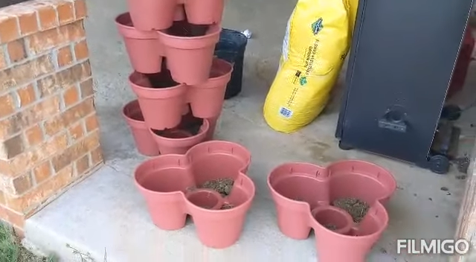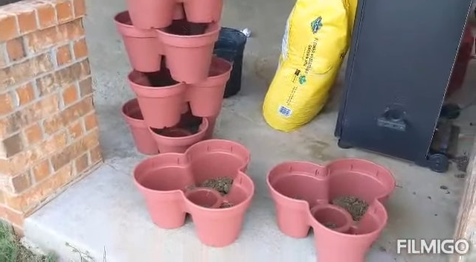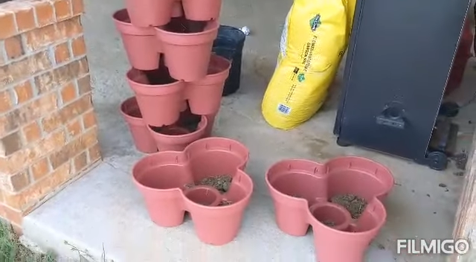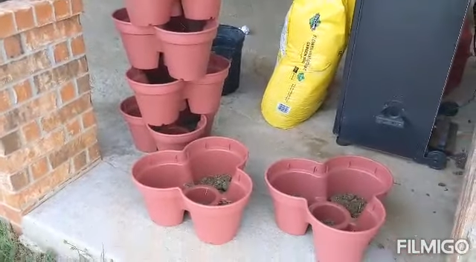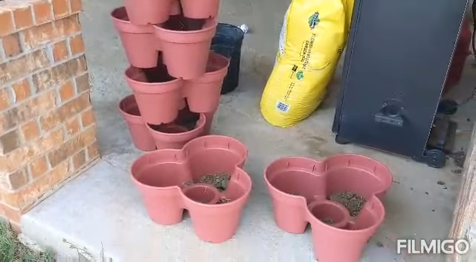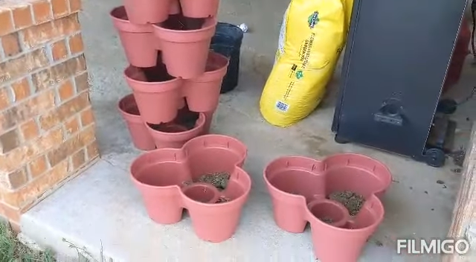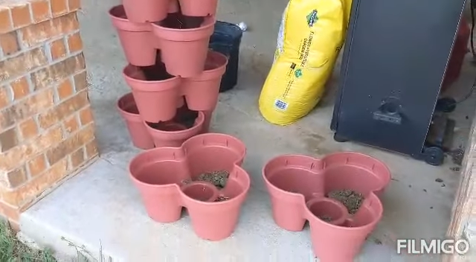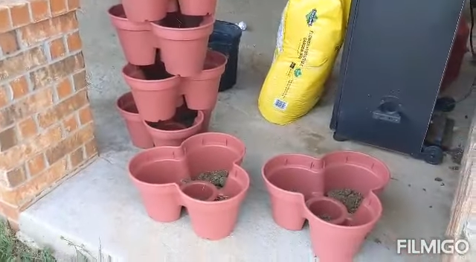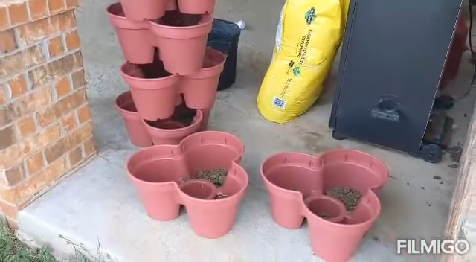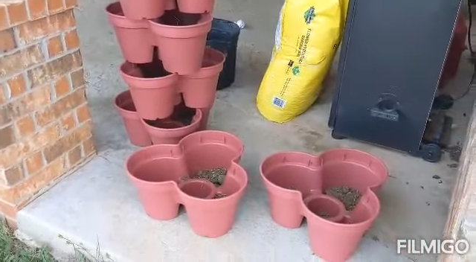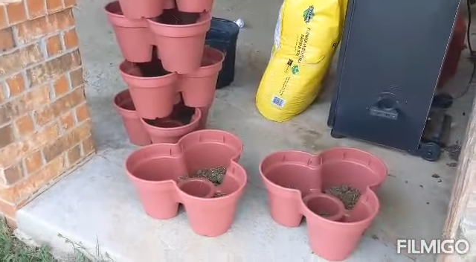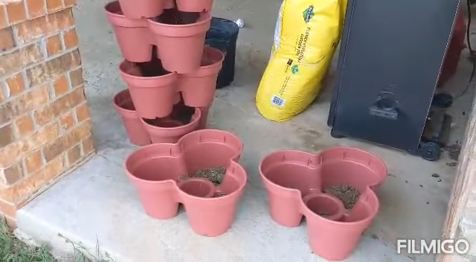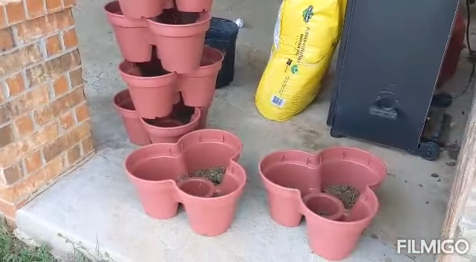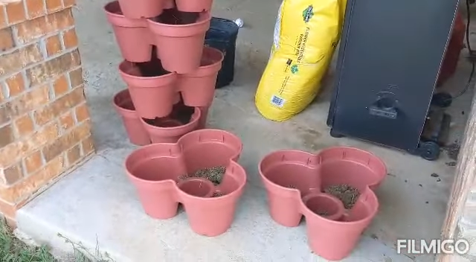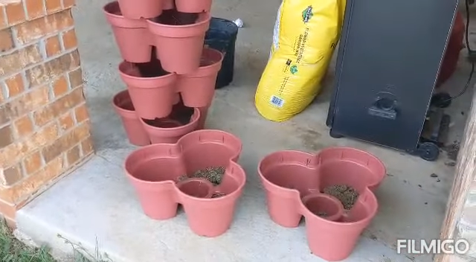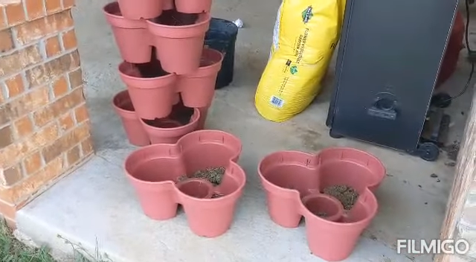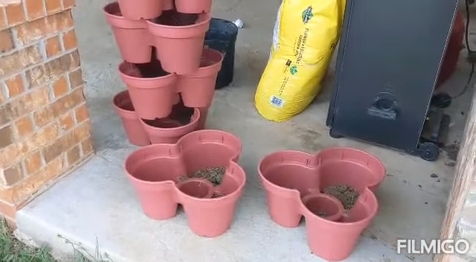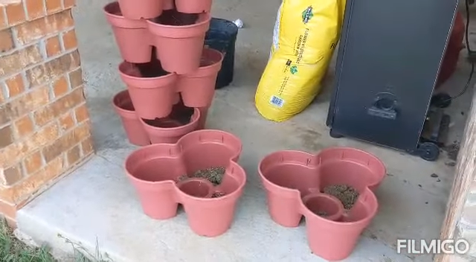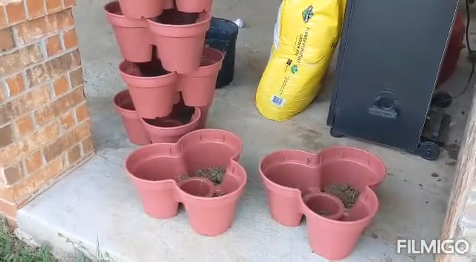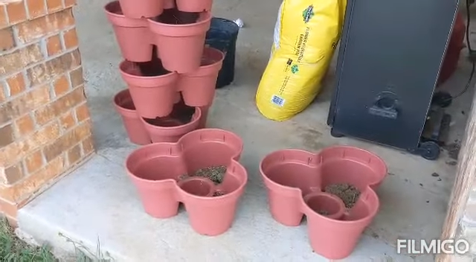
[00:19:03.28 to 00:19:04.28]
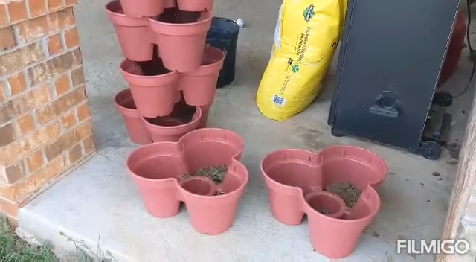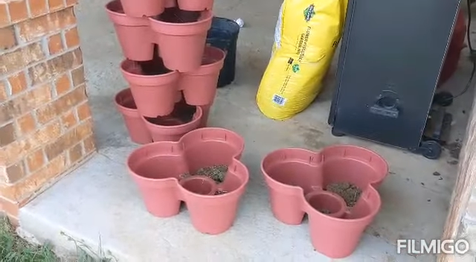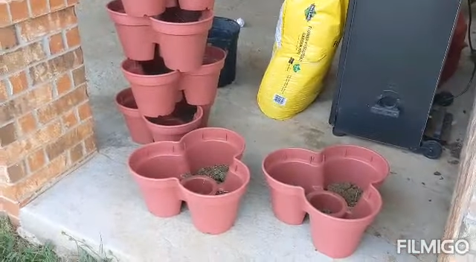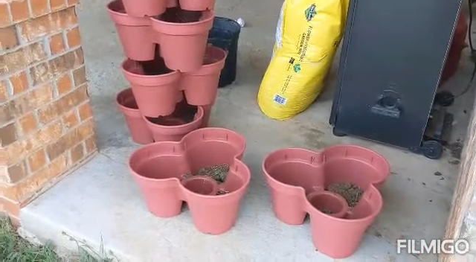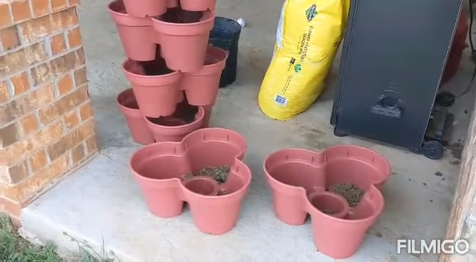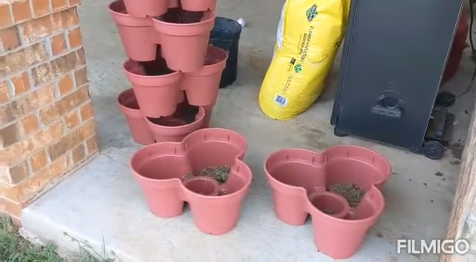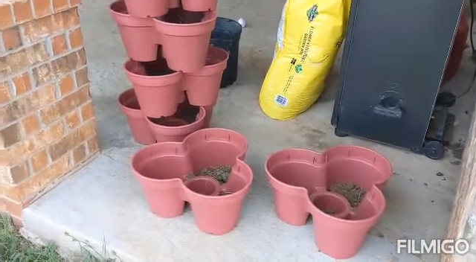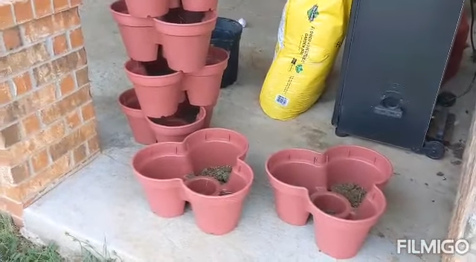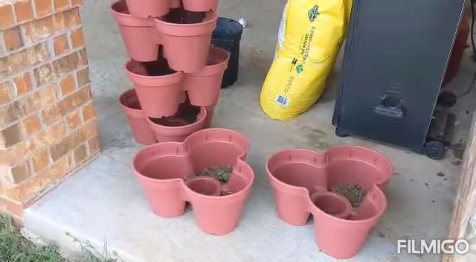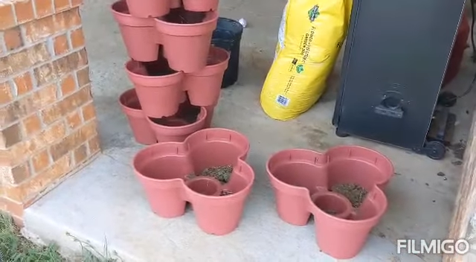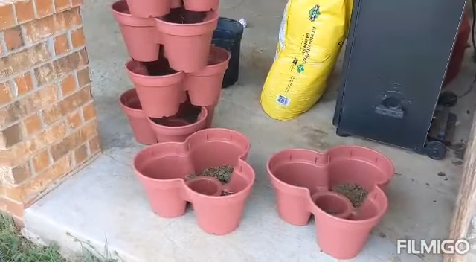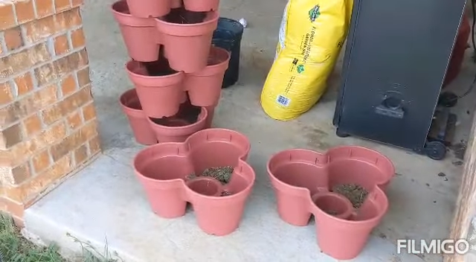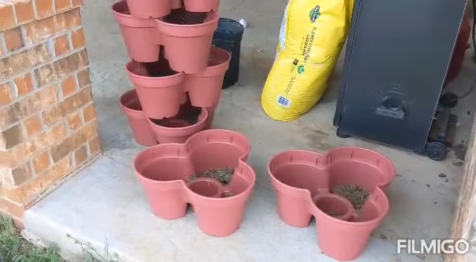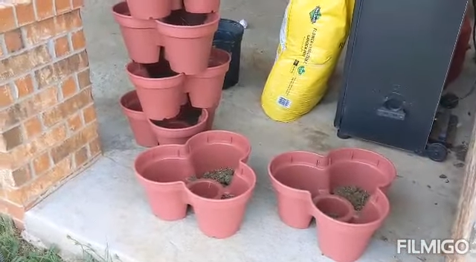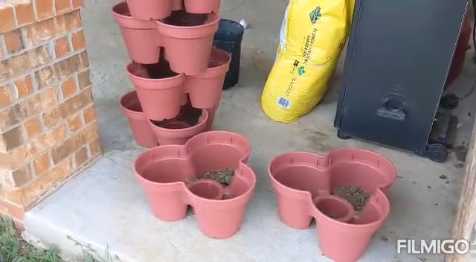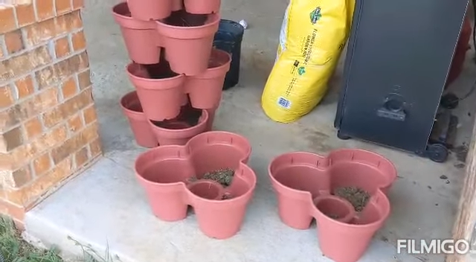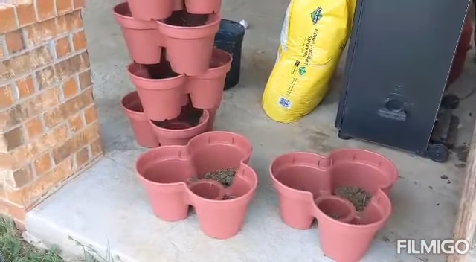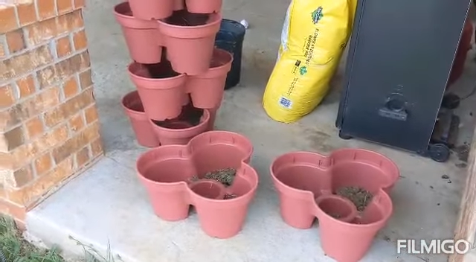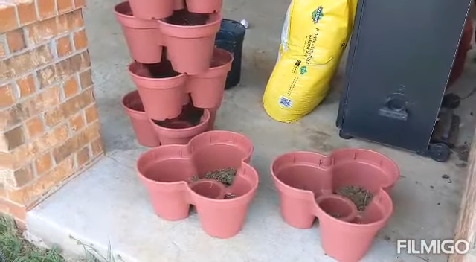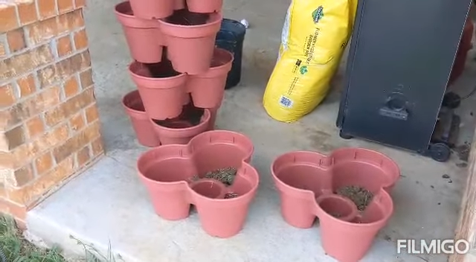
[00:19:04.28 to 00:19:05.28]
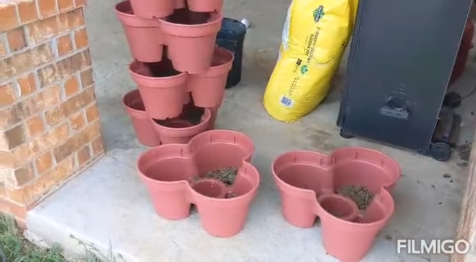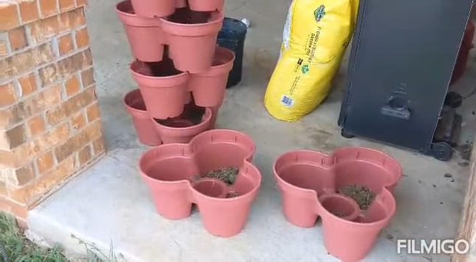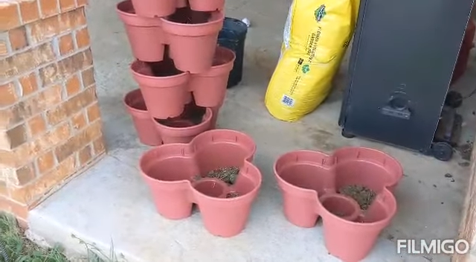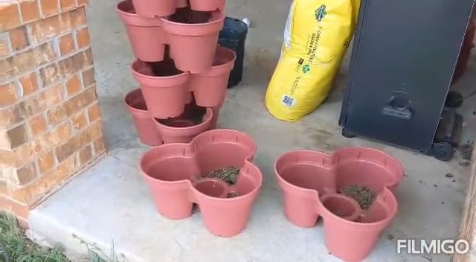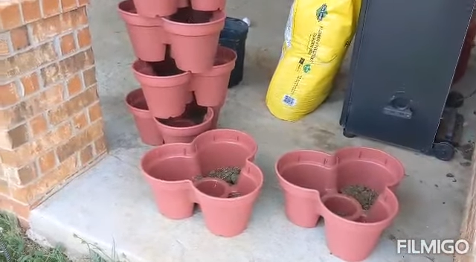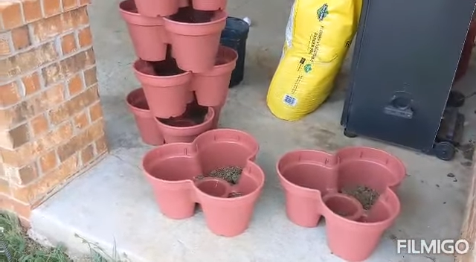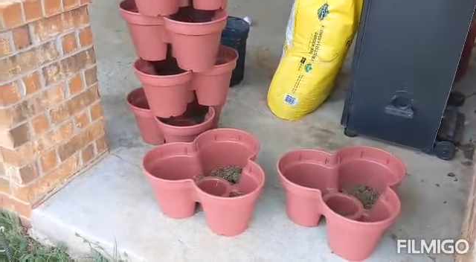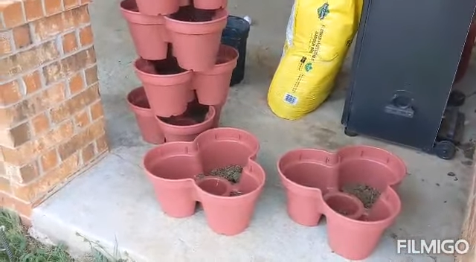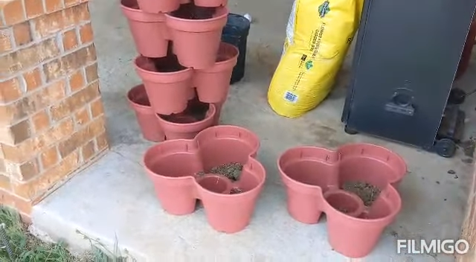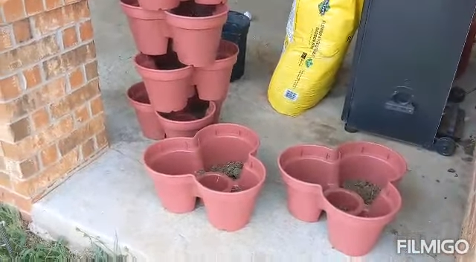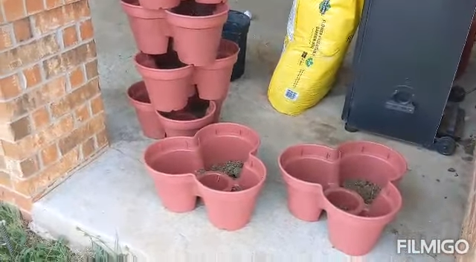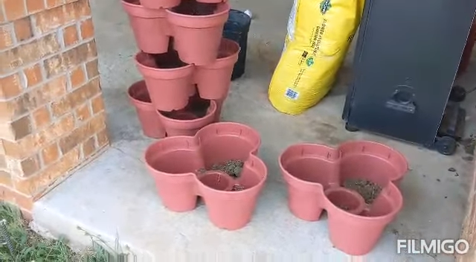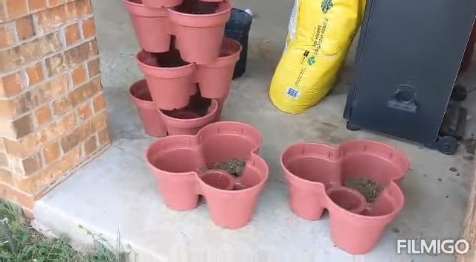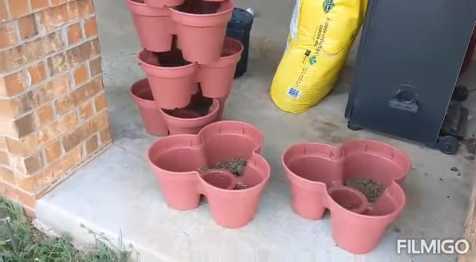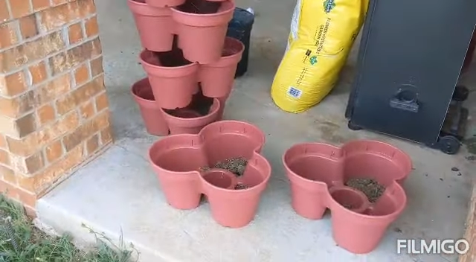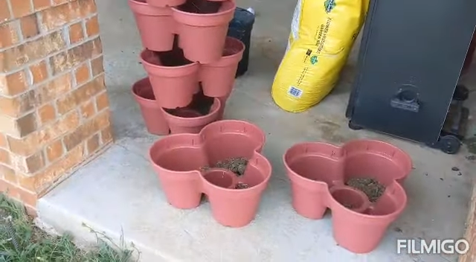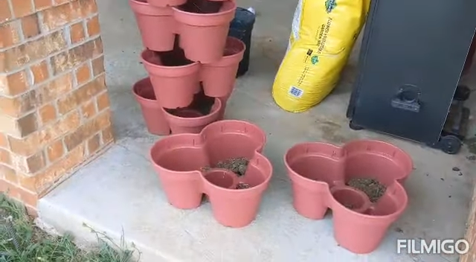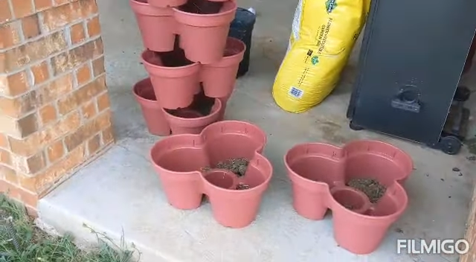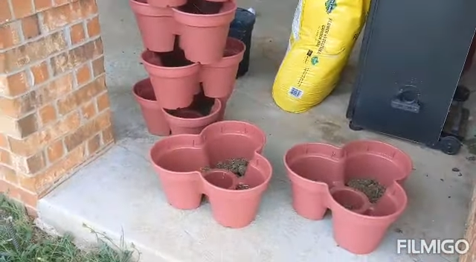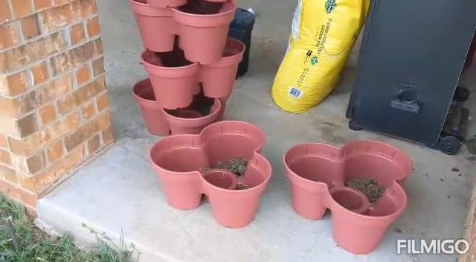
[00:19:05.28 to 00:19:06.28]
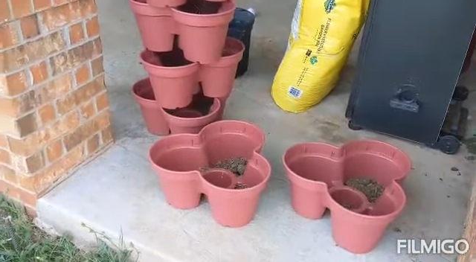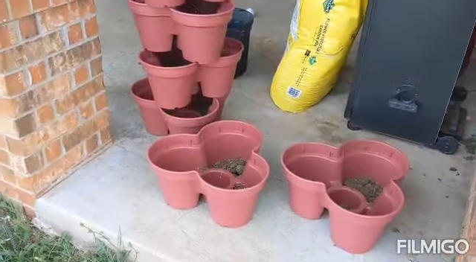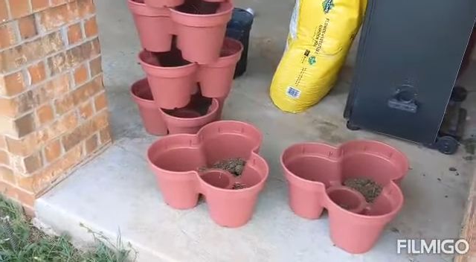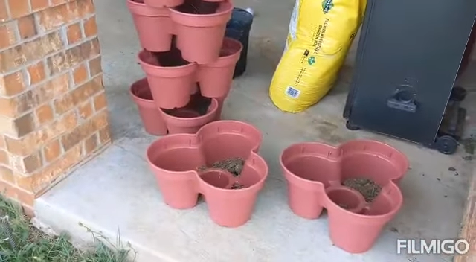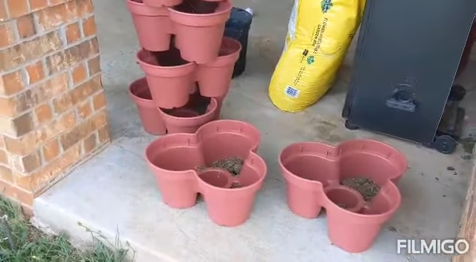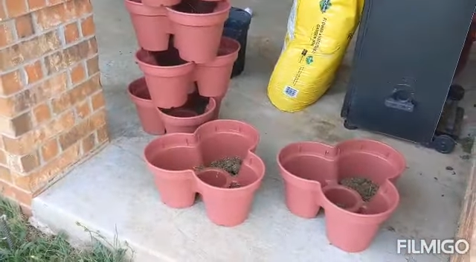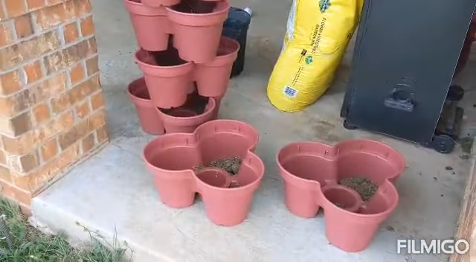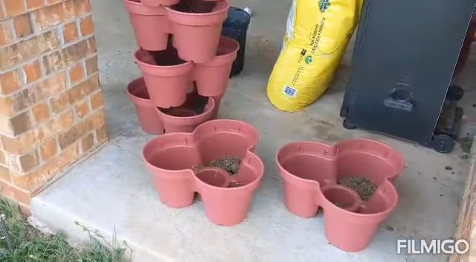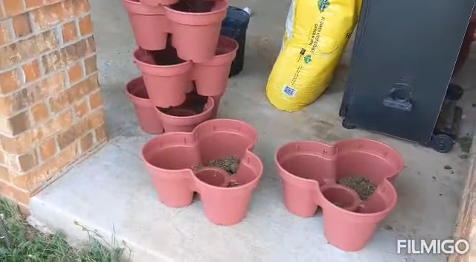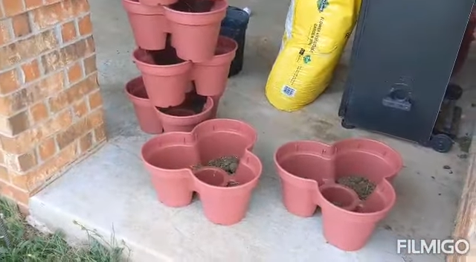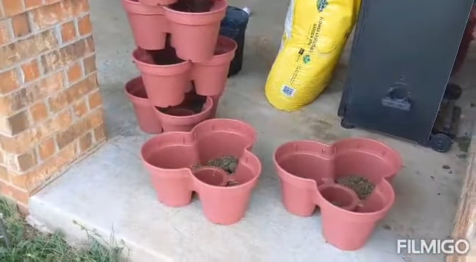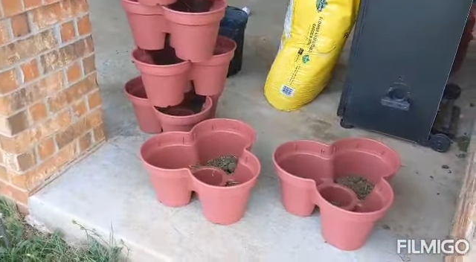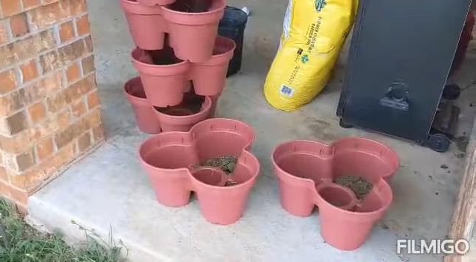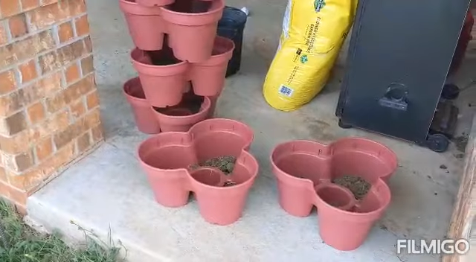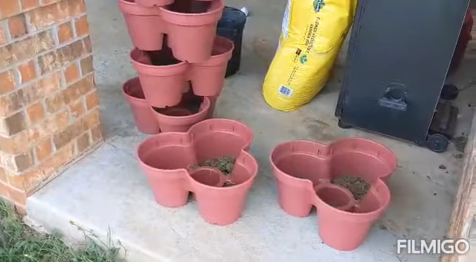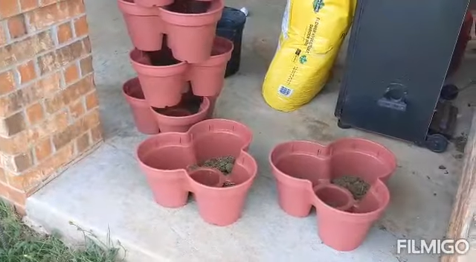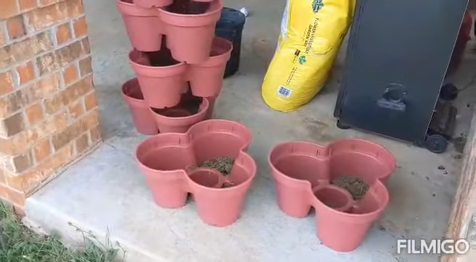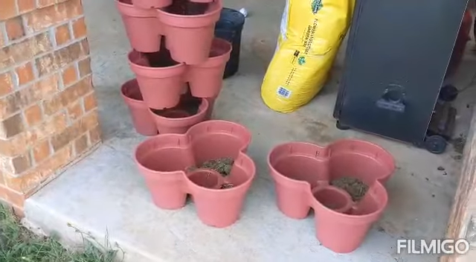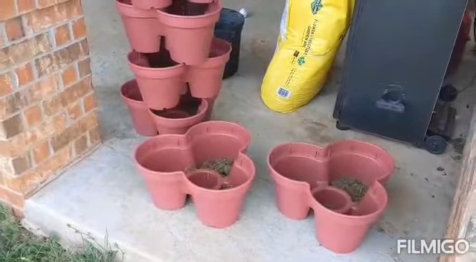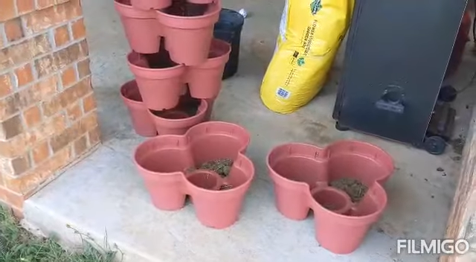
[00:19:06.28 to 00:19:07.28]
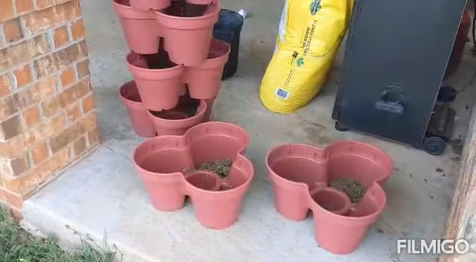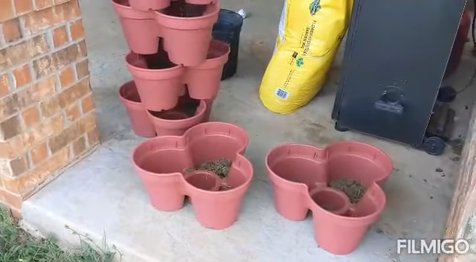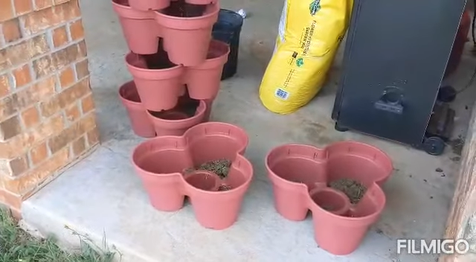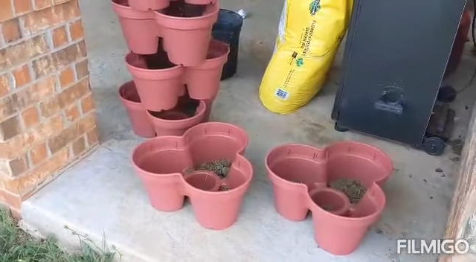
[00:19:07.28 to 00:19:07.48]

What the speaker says: [unreadable: no face in view]